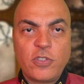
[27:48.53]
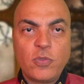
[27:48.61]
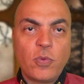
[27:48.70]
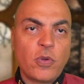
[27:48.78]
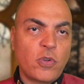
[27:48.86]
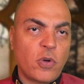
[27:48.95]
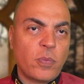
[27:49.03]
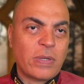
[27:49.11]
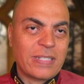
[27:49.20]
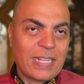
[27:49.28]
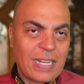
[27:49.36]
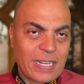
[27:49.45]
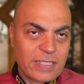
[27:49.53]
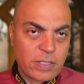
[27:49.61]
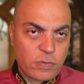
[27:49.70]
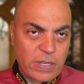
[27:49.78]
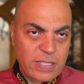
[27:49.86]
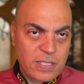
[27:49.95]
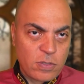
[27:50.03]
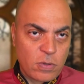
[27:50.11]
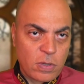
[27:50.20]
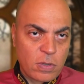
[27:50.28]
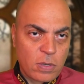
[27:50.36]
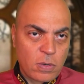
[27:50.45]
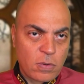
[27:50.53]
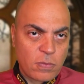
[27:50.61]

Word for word: You won't know what galactic race you're